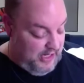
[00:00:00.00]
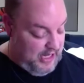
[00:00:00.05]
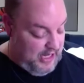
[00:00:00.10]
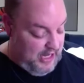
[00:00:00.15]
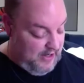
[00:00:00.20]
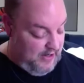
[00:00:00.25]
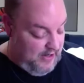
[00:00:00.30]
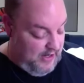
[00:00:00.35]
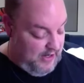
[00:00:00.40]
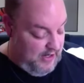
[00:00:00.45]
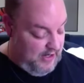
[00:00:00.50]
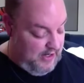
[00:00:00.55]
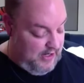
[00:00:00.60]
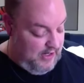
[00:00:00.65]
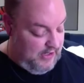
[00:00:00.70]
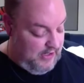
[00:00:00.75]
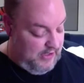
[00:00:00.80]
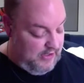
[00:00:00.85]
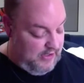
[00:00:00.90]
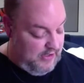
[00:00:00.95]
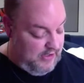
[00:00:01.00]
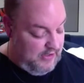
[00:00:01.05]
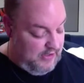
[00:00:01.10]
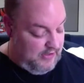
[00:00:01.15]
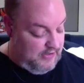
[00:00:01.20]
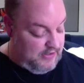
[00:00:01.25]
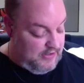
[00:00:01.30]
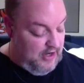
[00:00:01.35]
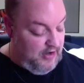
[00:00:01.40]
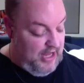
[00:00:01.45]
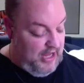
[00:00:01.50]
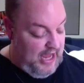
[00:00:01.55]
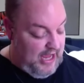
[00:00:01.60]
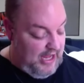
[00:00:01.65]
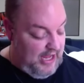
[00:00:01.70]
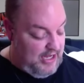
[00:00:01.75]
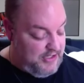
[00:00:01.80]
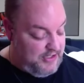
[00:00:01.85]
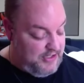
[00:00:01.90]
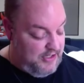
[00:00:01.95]
at. So I mean, yeah,
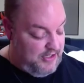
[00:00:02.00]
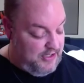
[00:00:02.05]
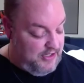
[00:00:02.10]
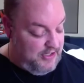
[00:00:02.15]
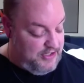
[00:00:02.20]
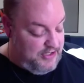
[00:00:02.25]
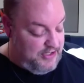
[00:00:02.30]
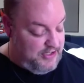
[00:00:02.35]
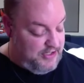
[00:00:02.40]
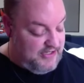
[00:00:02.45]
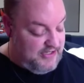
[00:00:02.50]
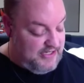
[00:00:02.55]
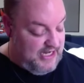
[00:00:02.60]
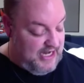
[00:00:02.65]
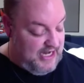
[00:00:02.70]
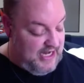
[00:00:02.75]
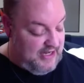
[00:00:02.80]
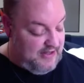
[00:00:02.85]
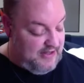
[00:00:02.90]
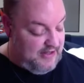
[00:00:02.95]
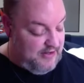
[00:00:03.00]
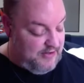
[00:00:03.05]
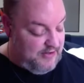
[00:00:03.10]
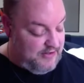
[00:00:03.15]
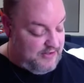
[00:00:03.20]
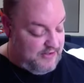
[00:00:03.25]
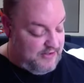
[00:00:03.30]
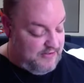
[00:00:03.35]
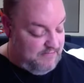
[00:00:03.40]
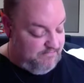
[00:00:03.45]
as, as you can was, see, there's